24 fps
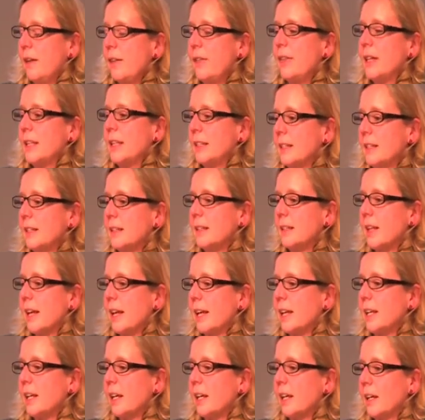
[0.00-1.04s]
this is
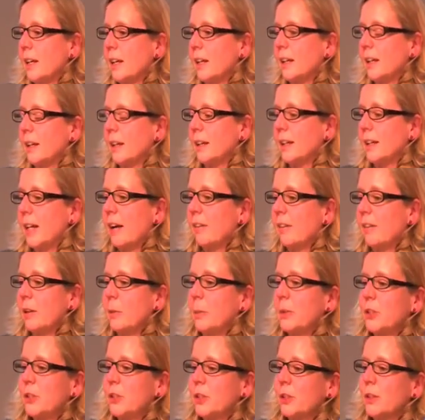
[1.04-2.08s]
an
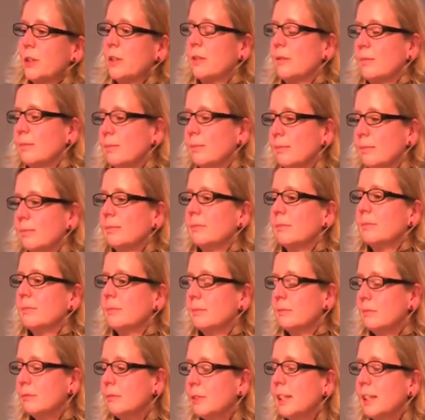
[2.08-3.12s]
area we should
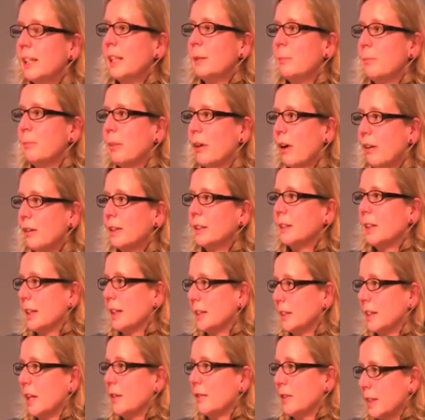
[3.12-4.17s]
really
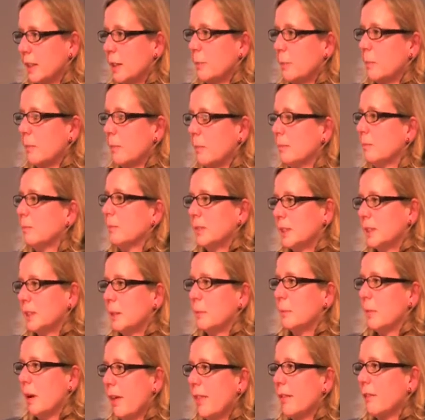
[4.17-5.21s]
prioritise over some
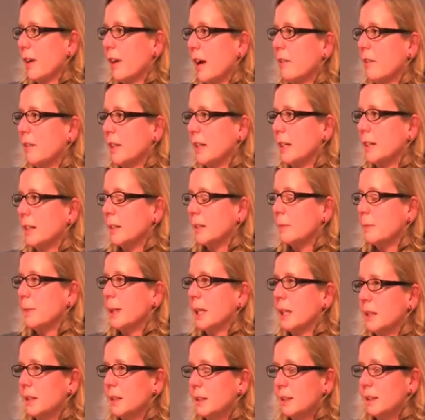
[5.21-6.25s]
other areas,
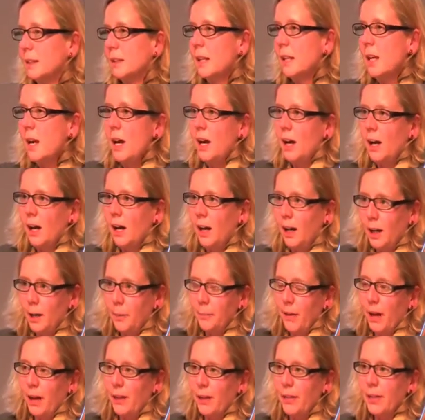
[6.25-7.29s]
because
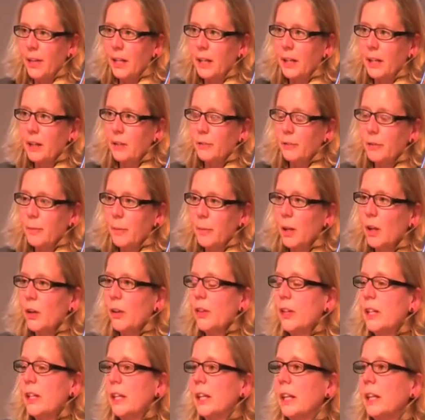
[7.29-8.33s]
I think from a lot
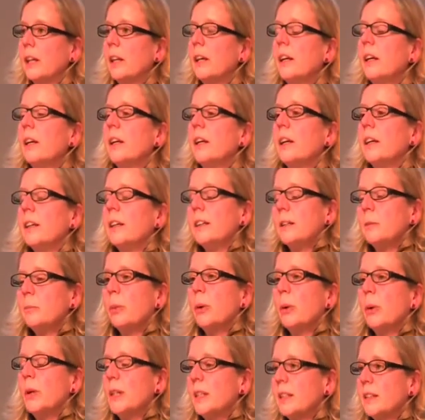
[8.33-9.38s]
of the
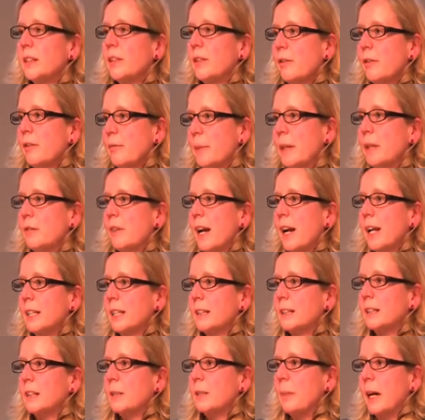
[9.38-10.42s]
points that have been
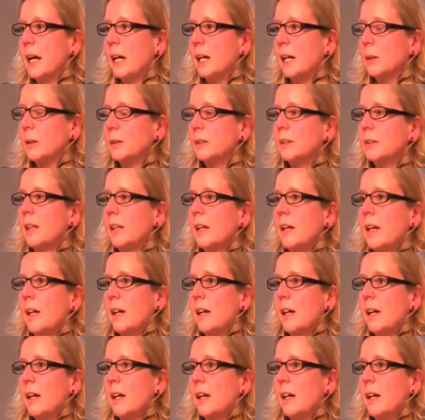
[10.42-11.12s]
raised about